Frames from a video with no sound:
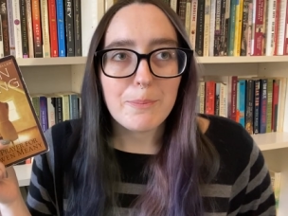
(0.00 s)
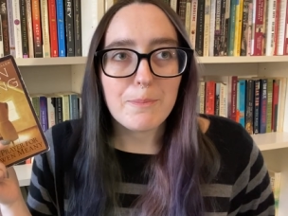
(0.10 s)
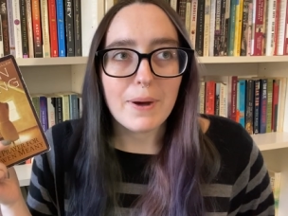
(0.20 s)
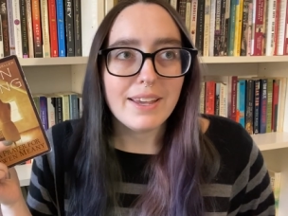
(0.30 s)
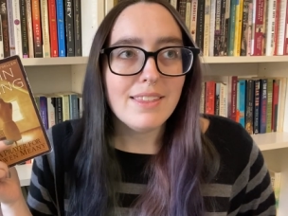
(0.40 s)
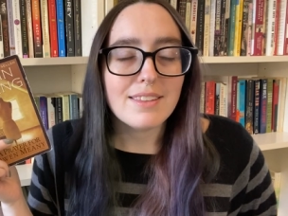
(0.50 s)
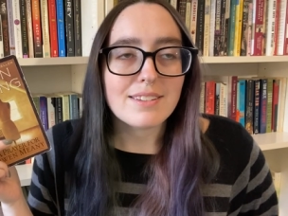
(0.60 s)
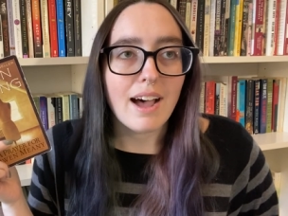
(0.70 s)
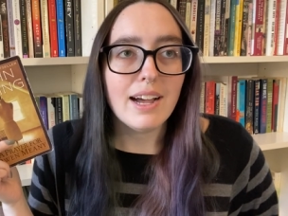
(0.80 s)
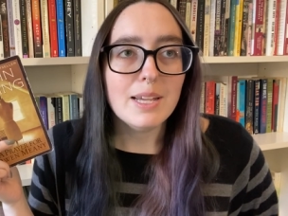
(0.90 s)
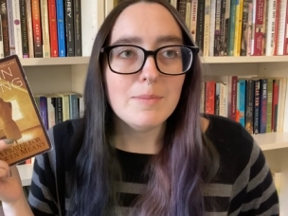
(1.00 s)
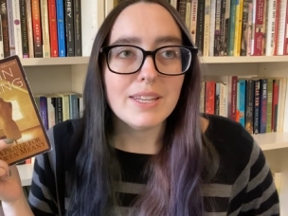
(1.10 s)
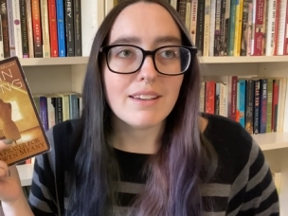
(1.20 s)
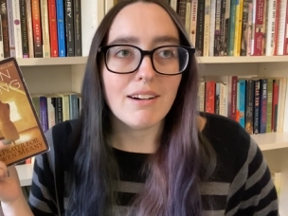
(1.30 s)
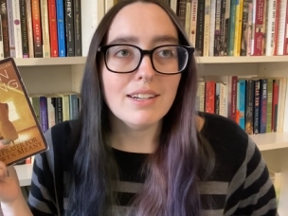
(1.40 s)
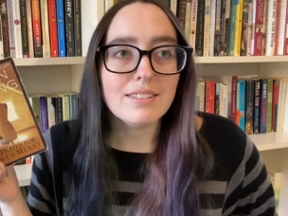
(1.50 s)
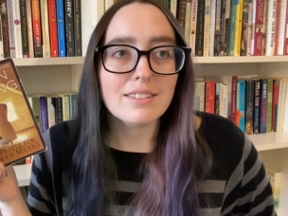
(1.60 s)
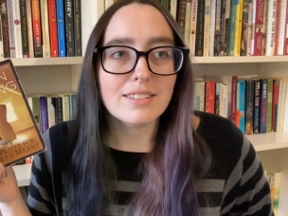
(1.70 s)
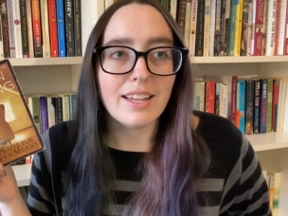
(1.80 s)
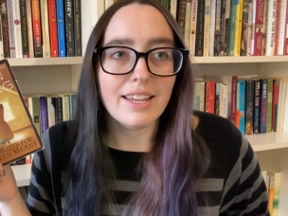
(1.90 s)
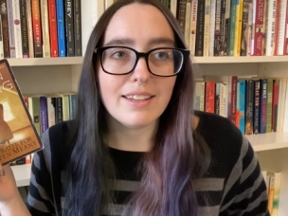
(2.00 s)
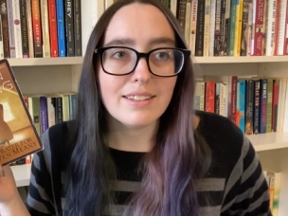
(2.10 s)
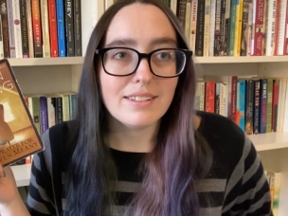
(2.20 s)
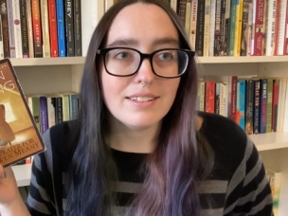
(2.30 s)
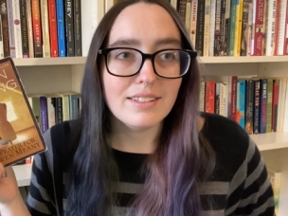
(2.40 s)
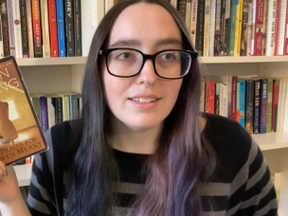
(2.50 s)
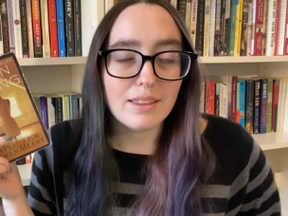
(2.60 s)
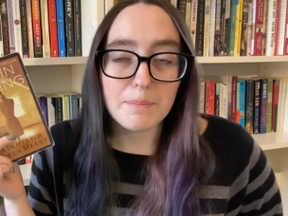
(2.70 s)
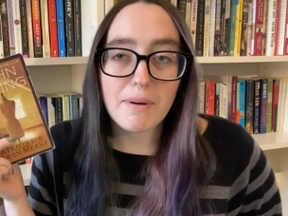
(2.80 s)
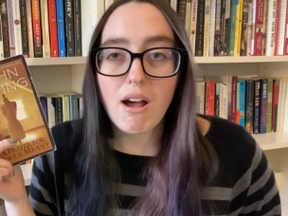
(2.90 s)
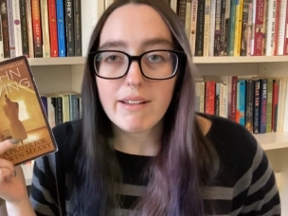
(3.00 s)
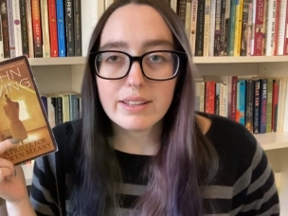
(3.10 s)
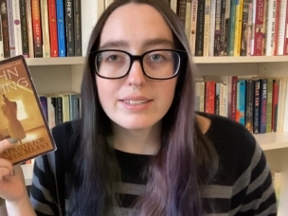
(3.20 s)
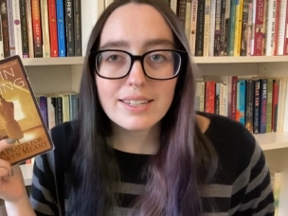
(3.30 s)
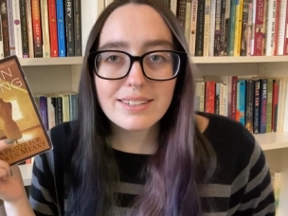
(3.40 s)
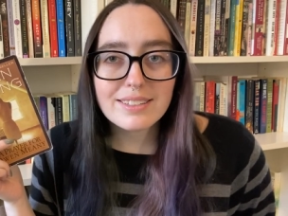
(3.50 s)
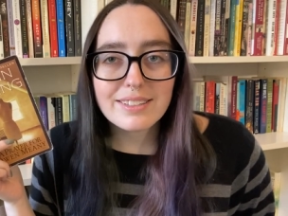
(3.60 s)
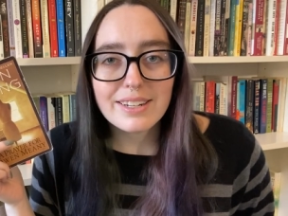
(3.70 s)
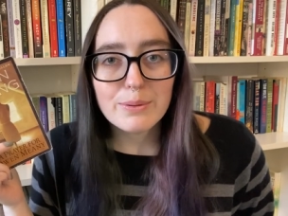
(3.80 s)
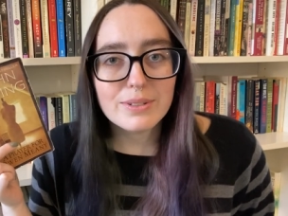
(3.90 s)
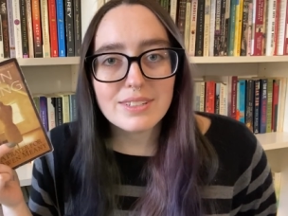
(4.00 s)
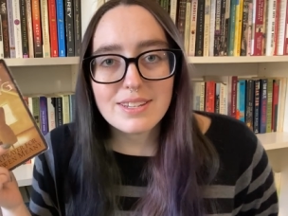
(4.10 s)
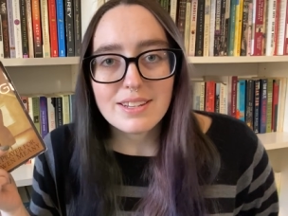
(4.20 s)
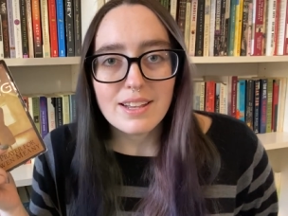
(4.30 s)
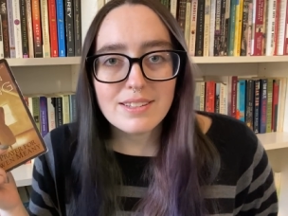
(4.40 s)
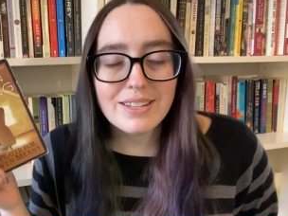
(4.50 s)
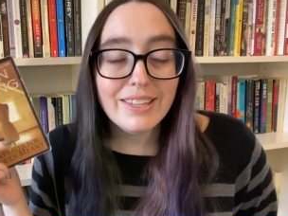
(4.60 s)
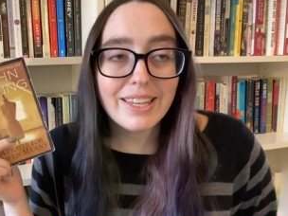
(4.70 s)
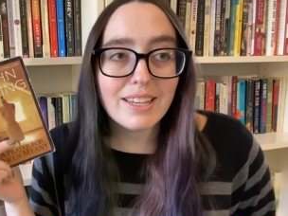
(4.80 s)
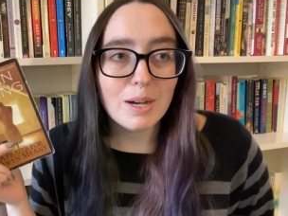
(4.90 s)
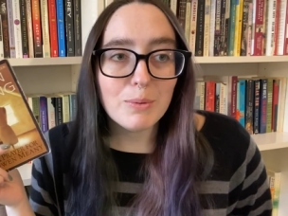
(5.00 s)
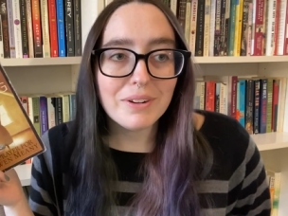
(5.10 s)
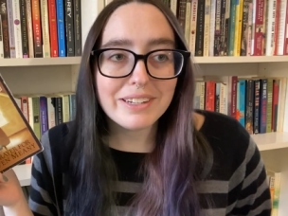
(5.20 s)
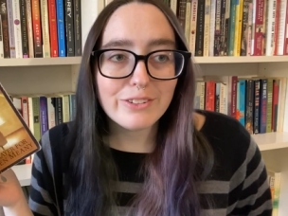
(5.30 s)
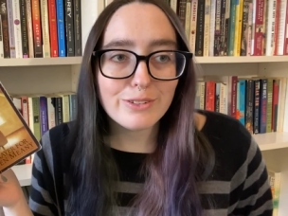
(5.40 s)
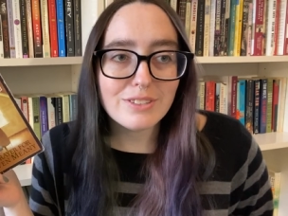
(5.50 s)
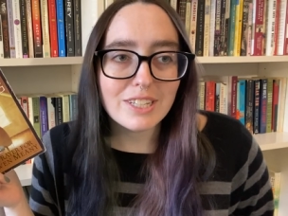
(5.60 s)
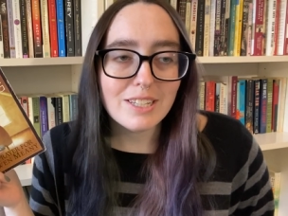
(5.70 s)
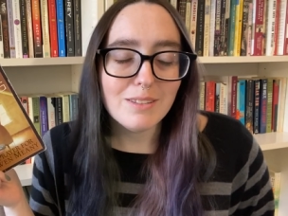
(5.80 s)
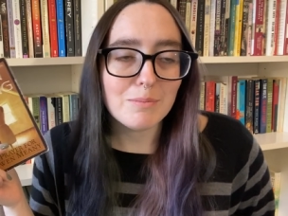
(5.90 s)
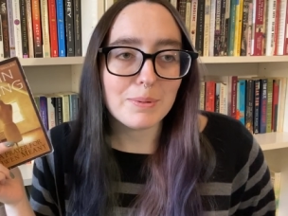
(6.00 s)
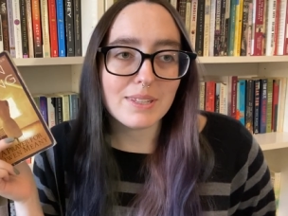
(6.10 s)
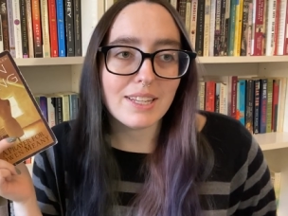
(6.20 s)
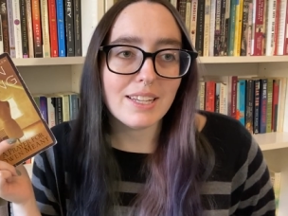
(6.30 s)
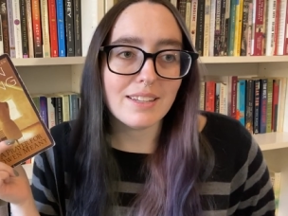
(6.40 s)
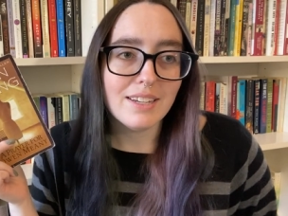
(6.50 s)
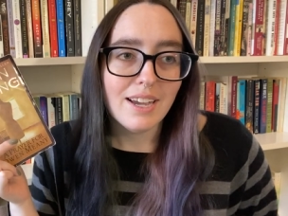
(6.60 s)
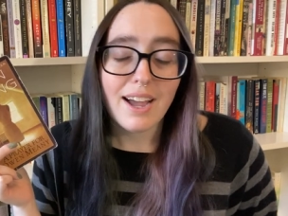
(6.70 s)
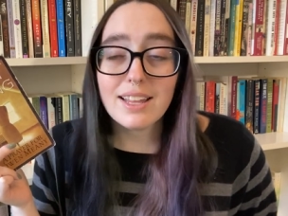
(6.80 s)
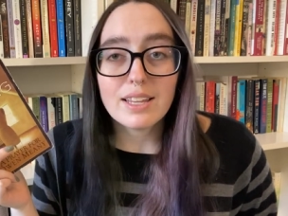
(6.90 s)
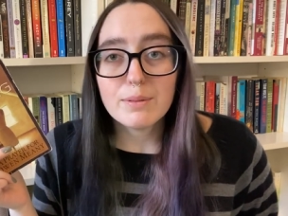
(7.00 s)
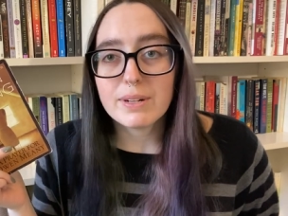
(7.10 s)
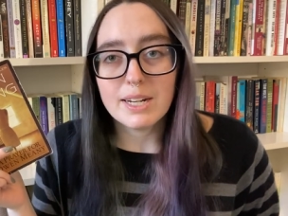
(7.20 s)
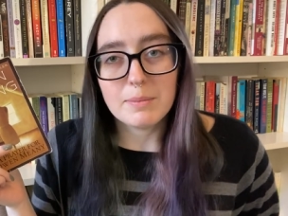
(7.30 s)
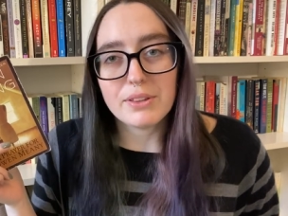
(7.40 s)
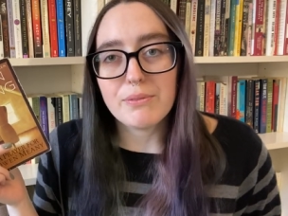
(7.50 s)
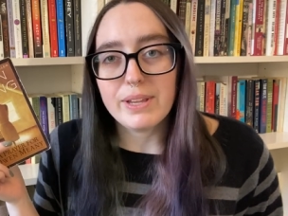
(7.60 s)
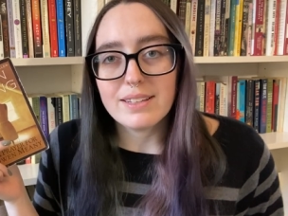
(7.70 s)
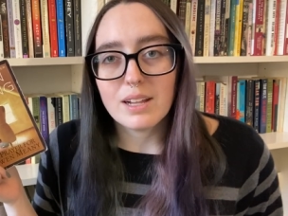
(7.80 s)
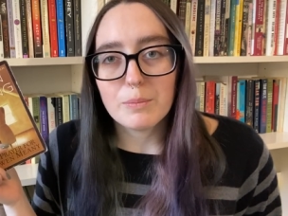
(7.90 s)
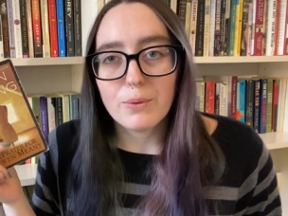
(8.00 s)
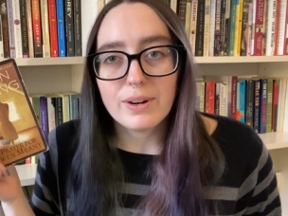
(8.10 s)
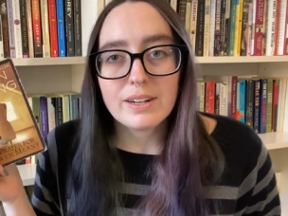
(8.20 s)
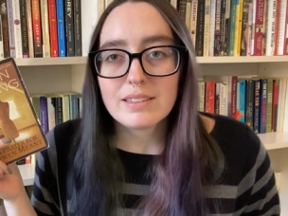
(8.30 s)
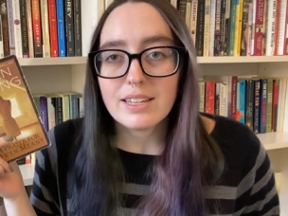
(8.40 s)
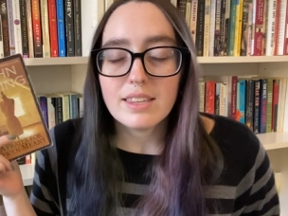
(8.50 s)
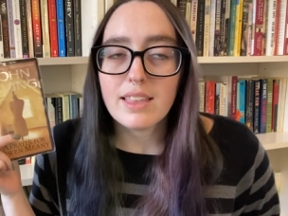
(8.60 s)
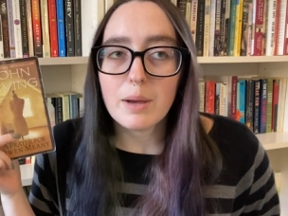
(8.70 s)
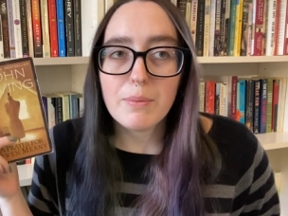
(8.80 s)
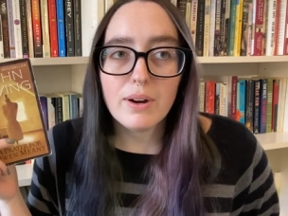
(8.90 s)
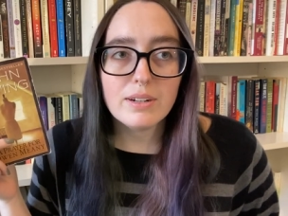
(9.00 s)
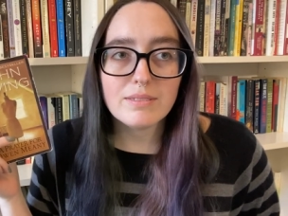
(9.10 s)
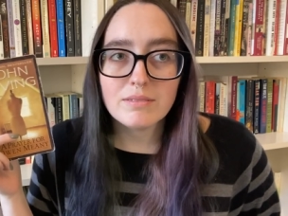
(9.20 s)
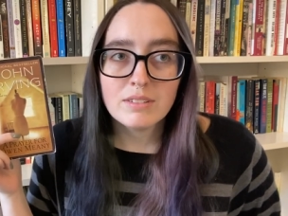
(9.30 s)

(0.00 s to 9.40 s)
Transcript: by the time it got to like the politics that it was discussing, it got more interesting, but like I like reading about the Vietnam War. Like that part,